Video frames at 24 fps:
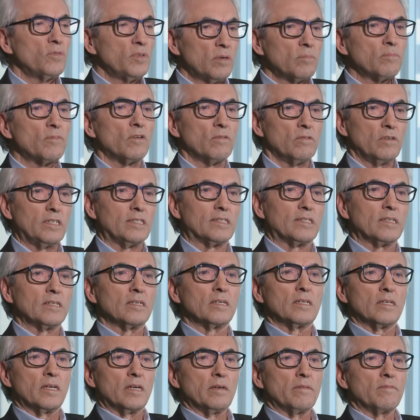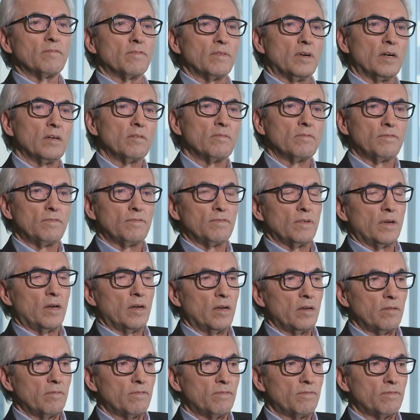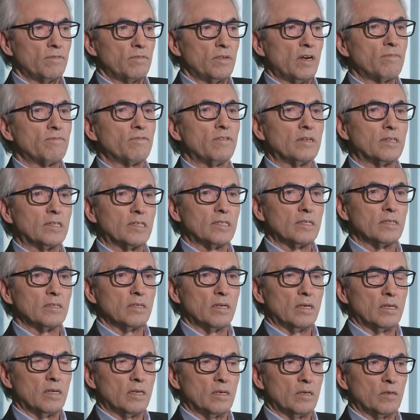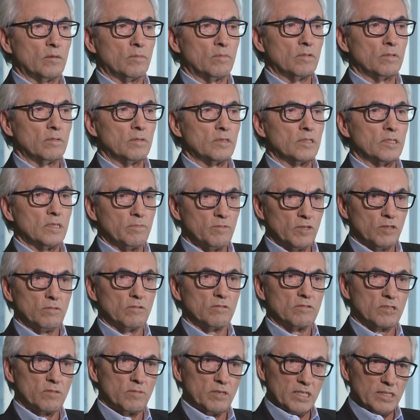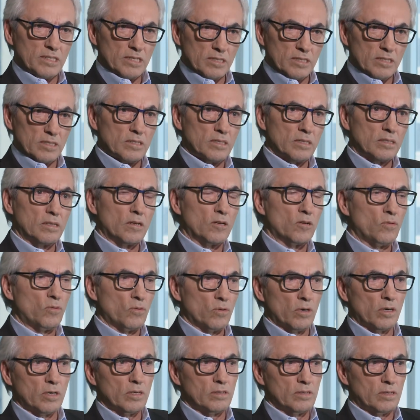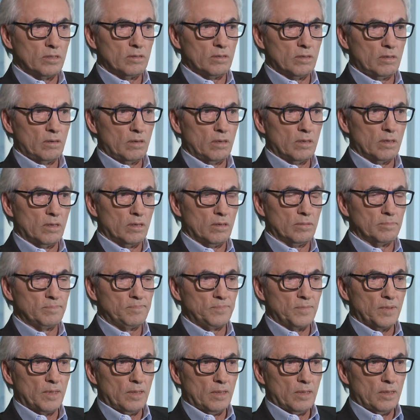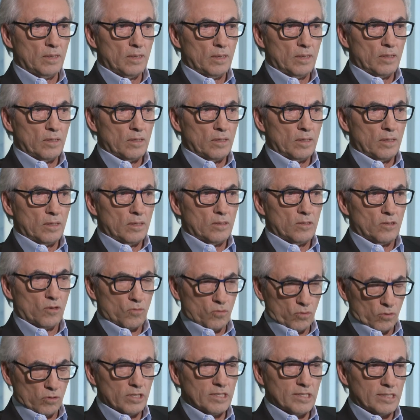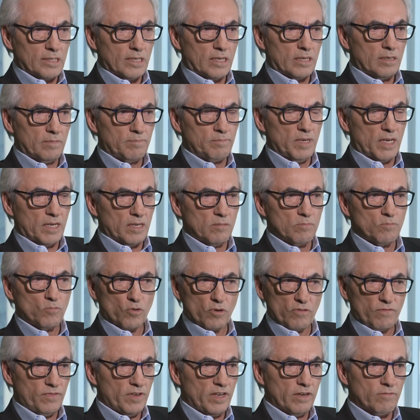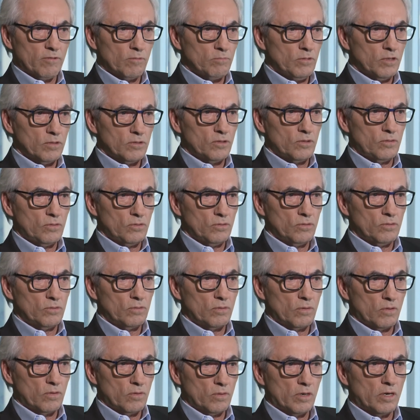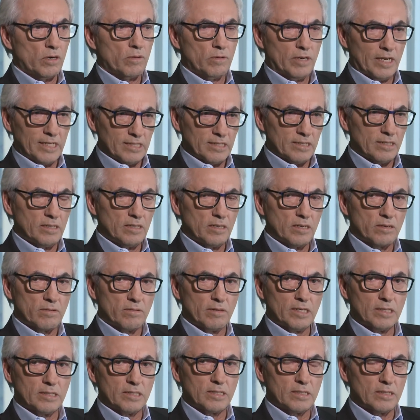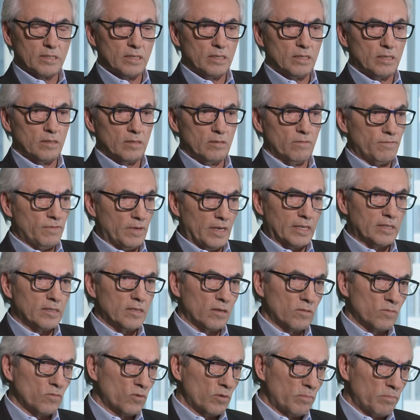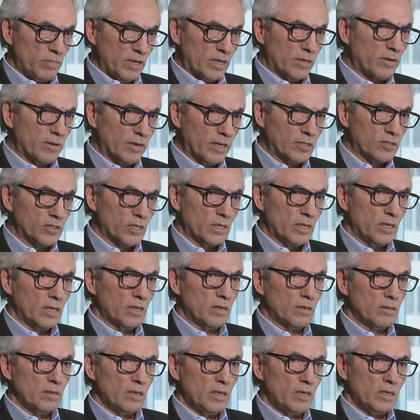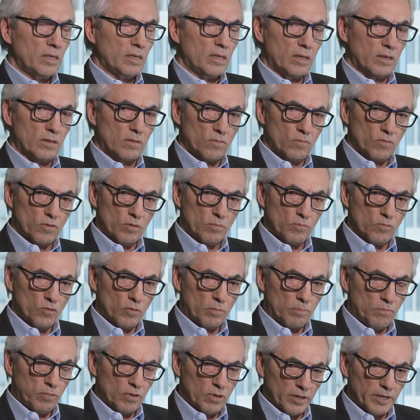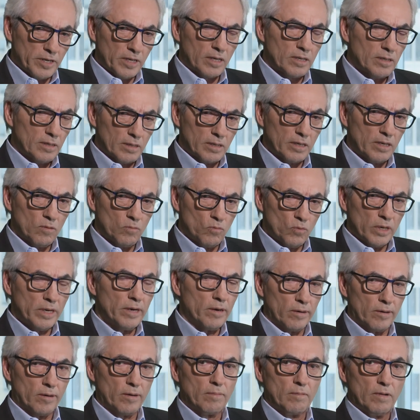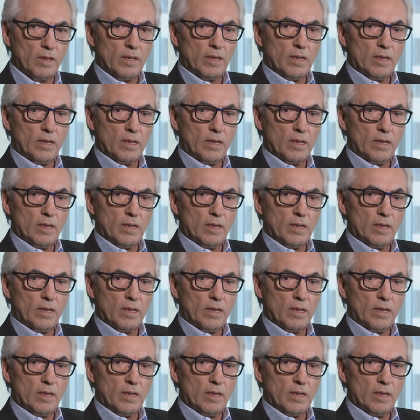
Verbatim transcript: number of reasons, and I've, I've, I've referenced uh, some of those reasons court, uh, the courts that have become more favorable to, to our rights and interests, uh, the fact that we're better educated, that we're more politically aware.